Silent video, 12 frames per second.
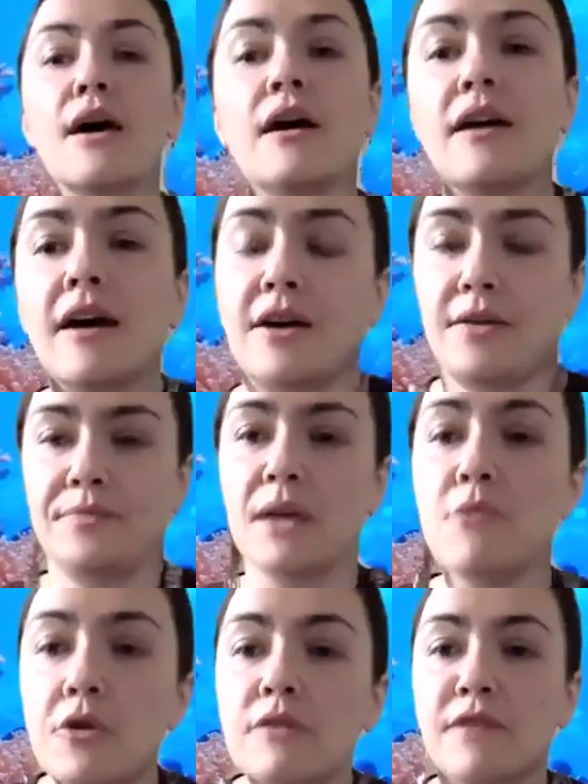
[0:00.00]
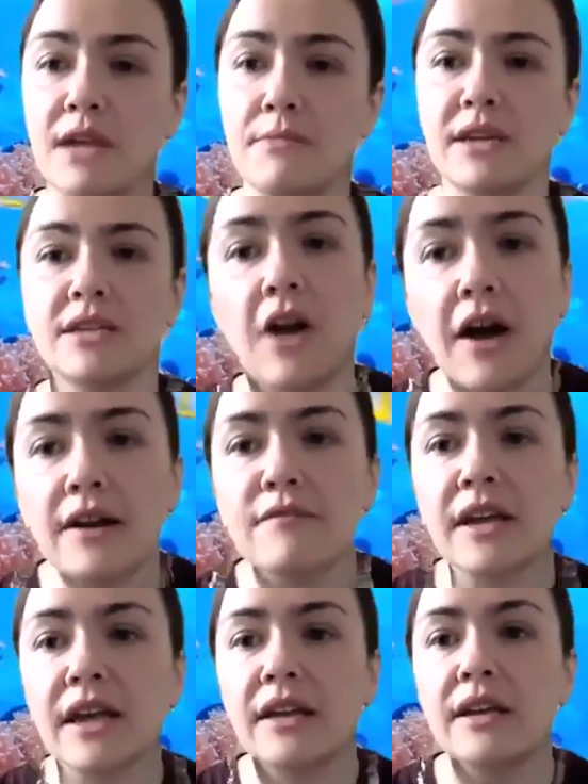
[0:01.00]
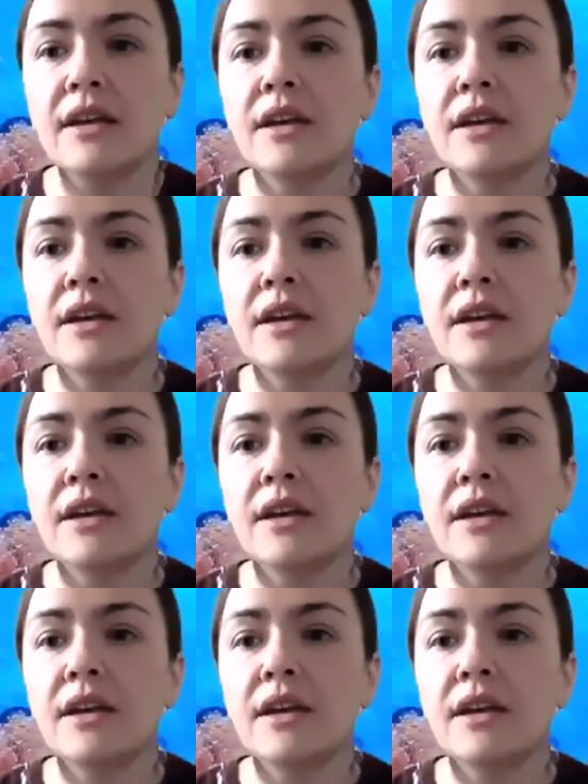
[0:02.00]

uh, they motivate me. Donovan,